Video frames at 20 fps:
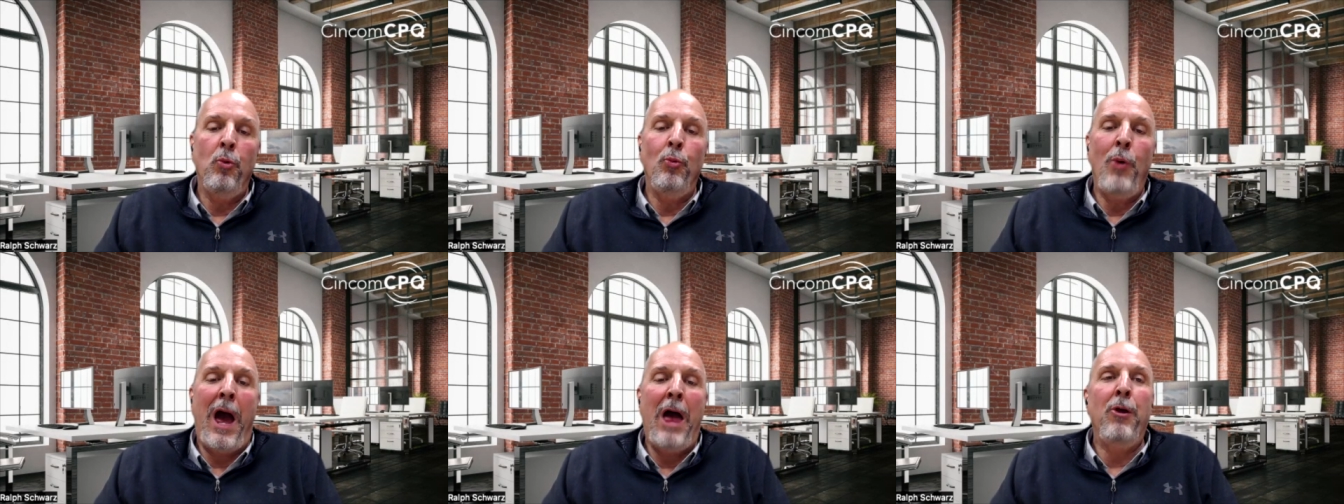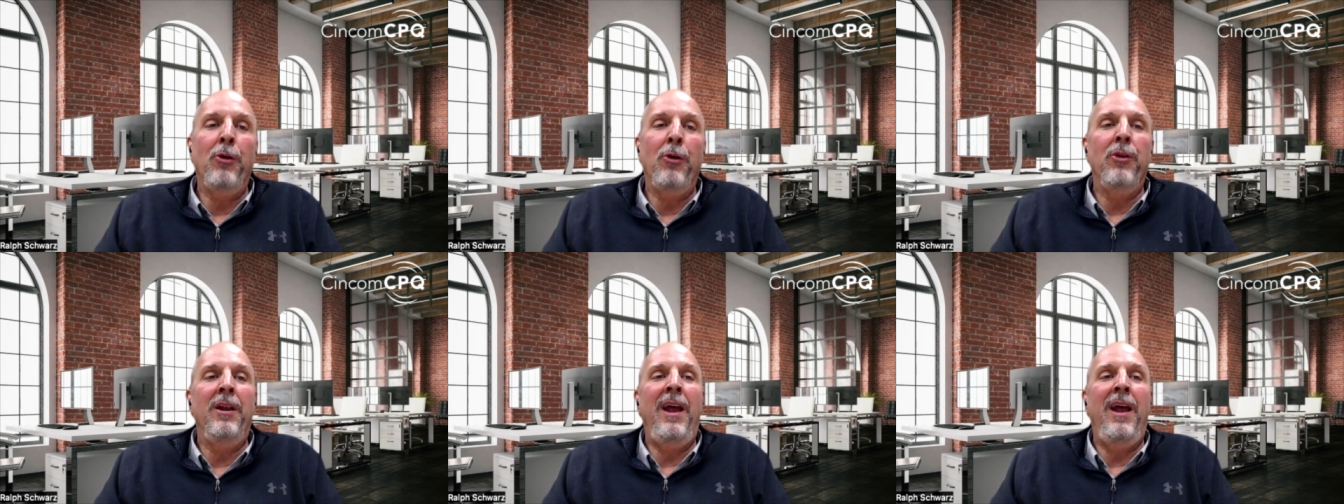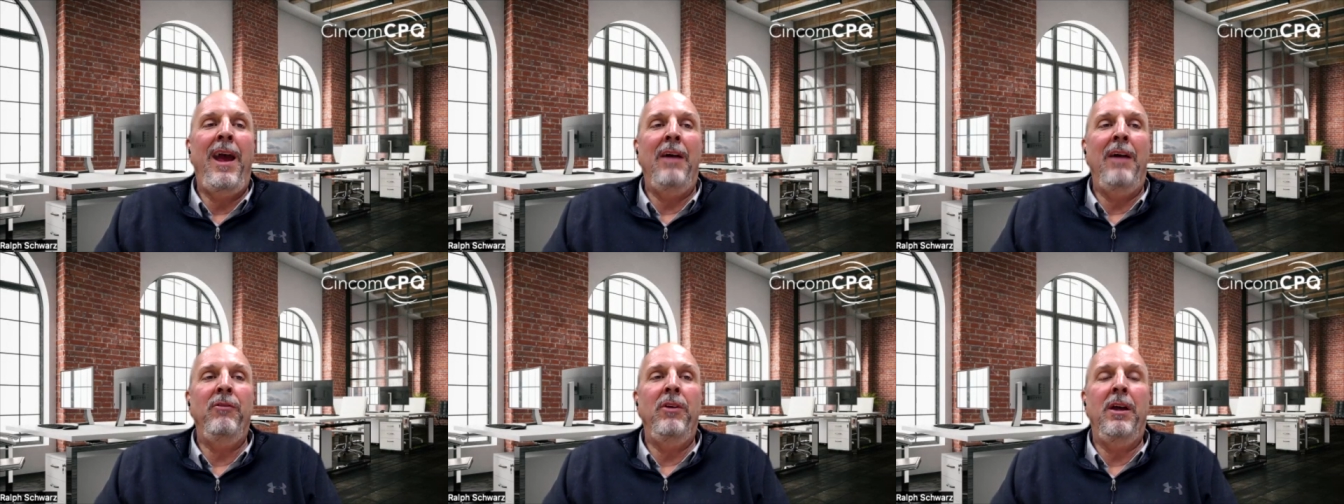rather than
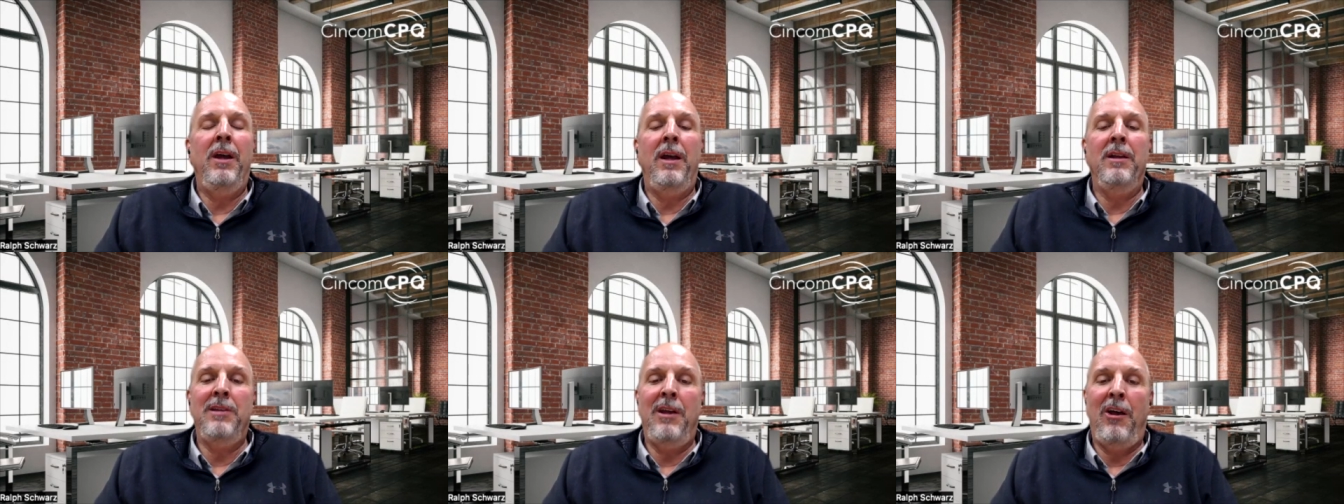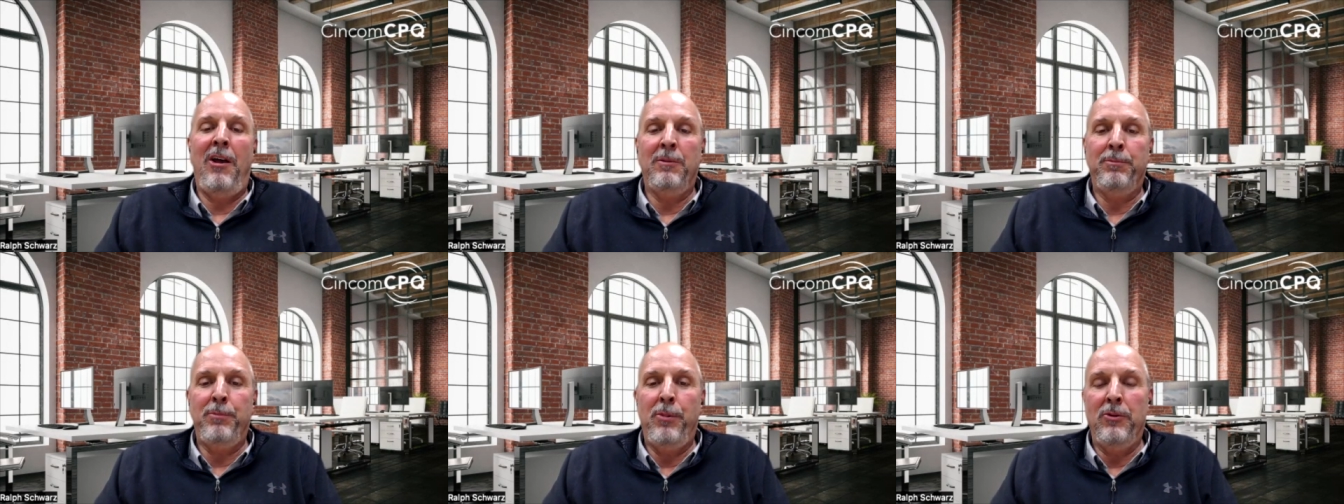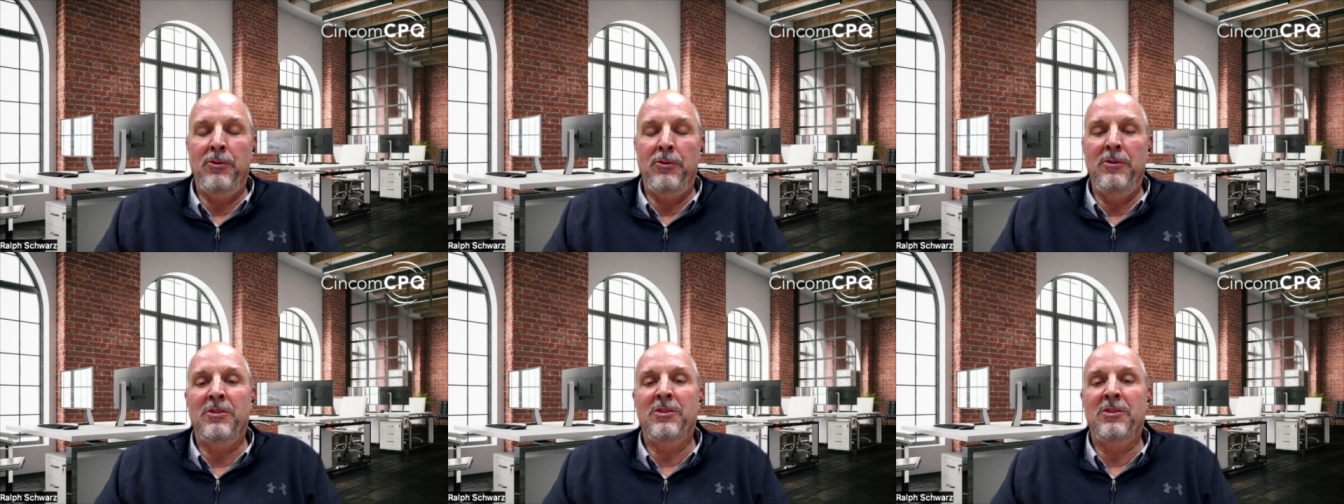having a
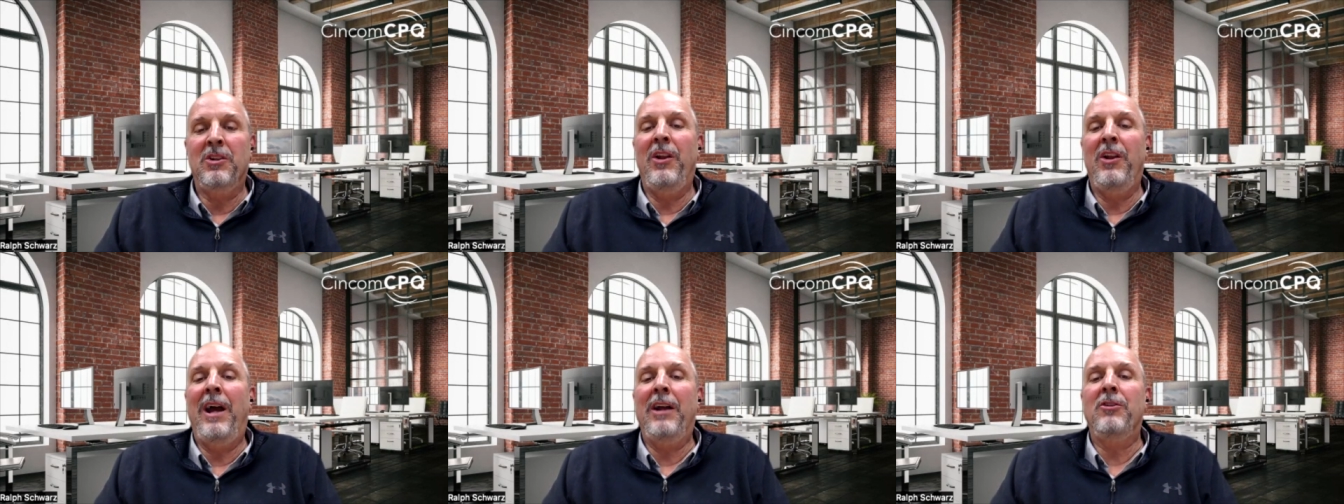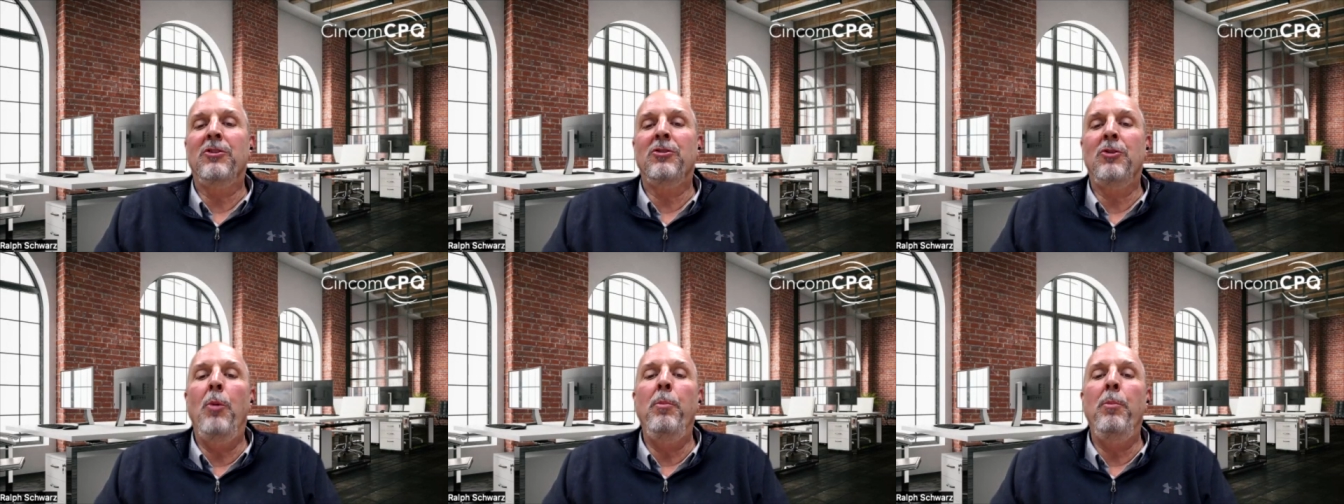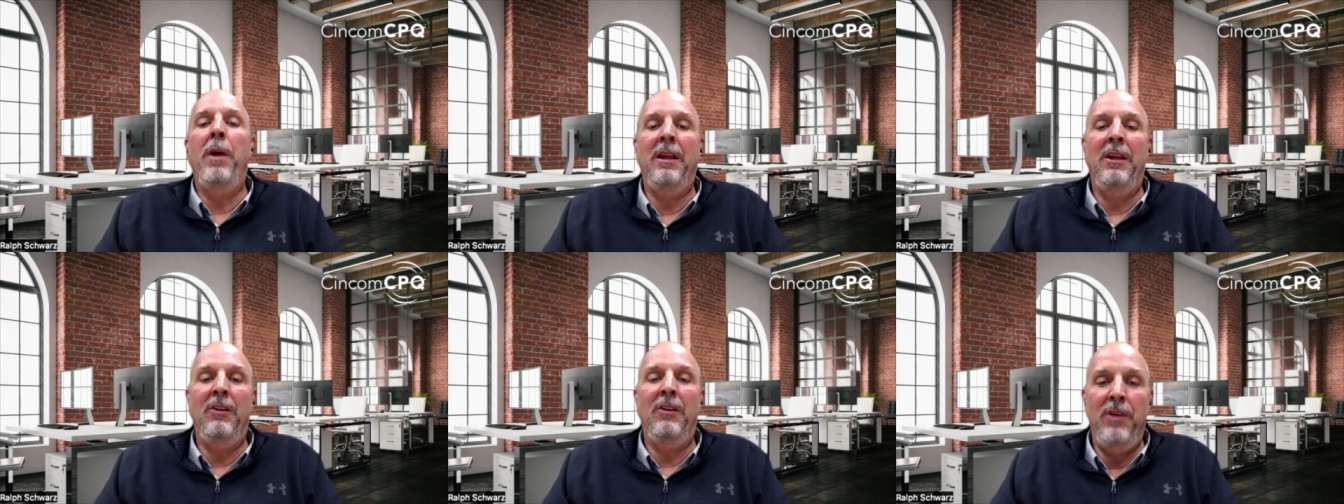salesperson select so
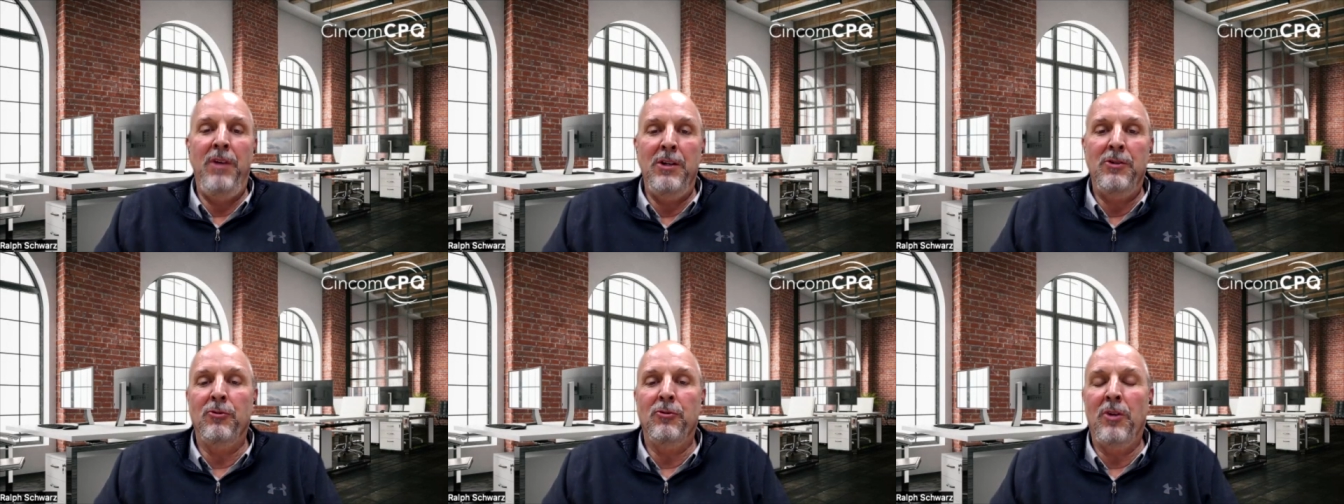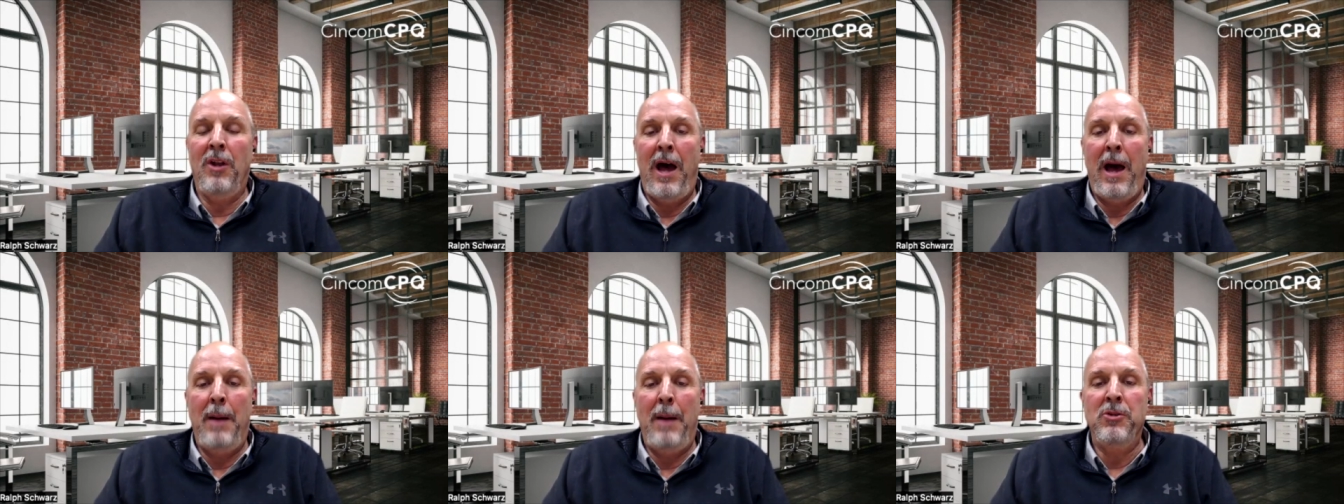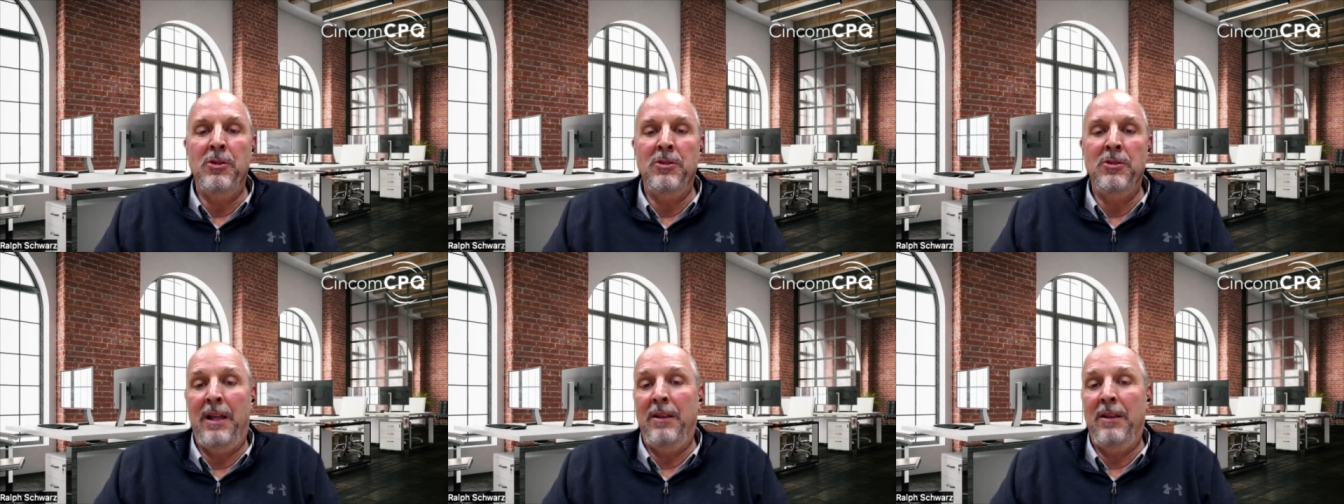many features and
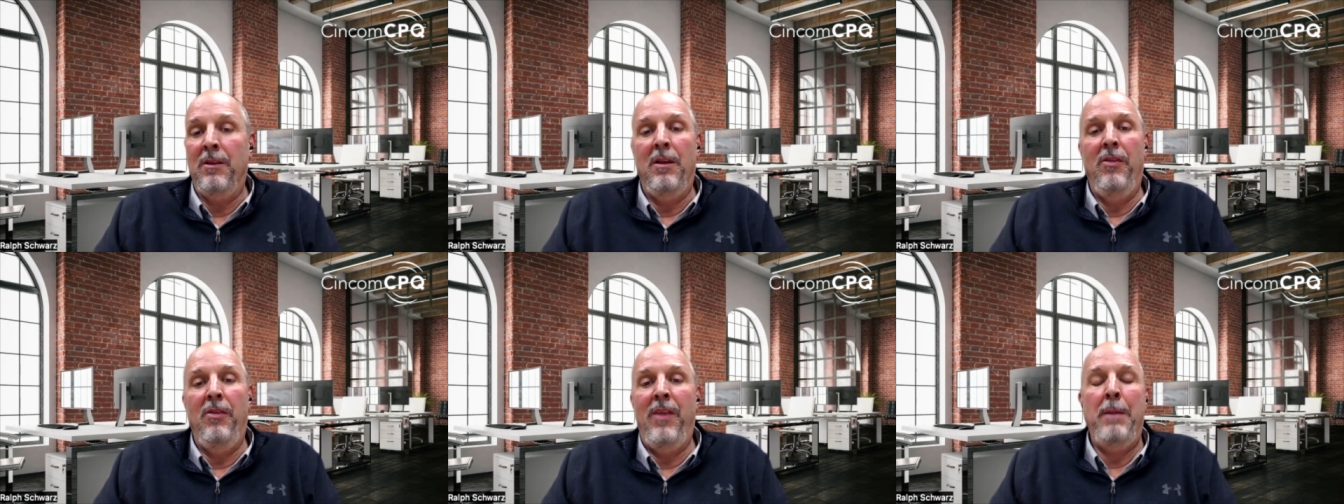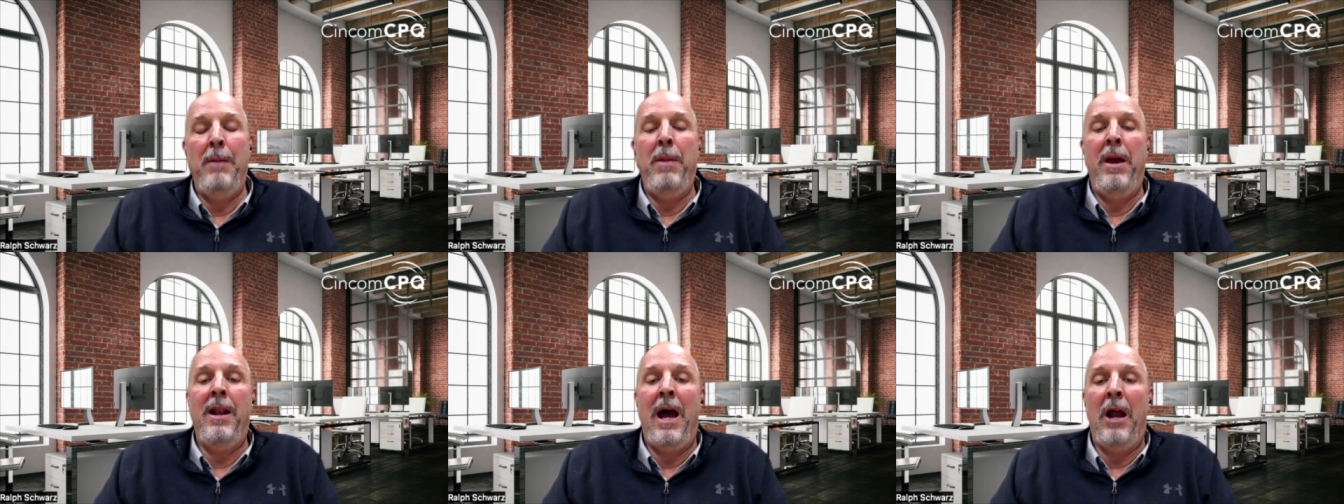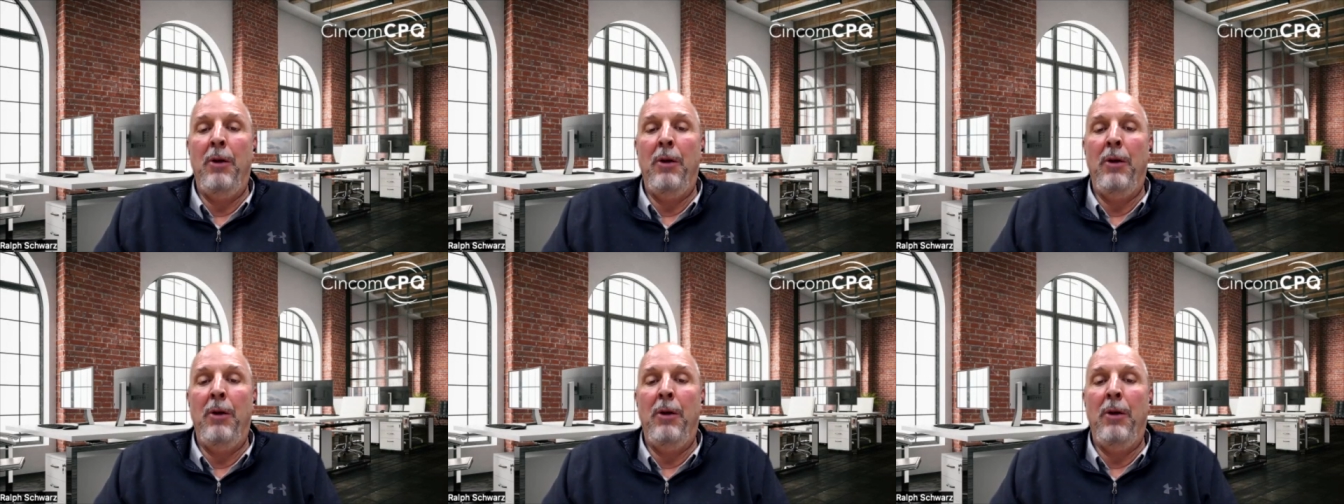options that they may not